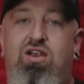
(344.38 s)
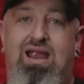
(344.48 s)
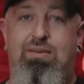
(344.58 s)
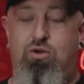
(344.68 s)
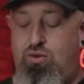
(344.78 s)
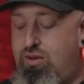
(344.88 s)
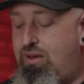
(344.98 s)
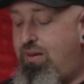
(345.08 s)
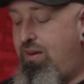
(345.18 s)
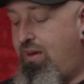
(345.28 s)
your
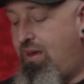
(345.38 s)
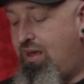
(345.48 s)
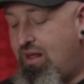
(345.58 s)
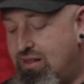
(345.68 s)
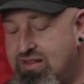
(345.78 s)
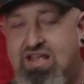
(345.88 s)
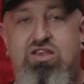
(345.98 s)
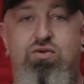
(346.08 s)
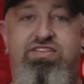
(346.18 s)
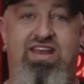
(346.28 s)
ammo like
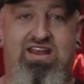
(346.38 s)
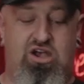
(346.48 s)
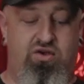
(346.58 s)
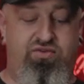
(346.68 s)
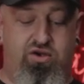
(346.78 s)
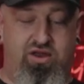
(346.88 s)
you would take care of your